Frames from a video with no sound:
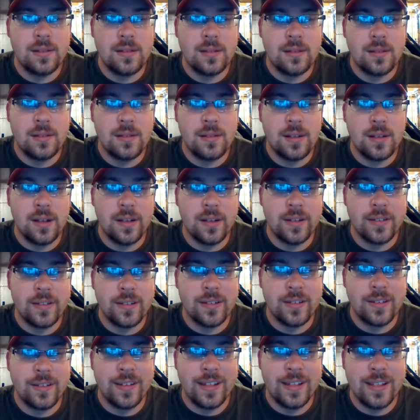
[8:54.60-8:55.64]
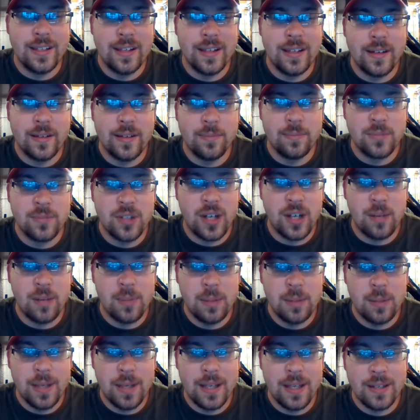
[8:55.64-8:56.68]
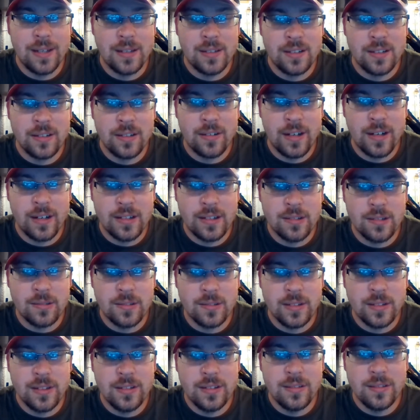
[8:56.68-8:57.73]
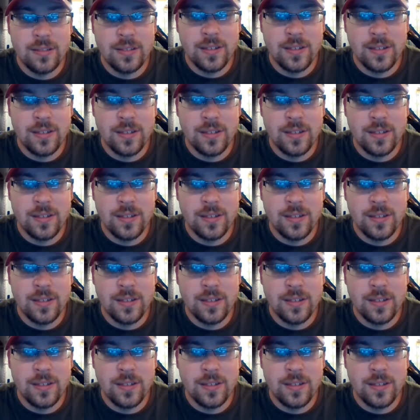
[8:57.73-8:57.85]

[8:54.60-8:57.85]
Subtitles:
Also, the Sharpie pen is a great tool to use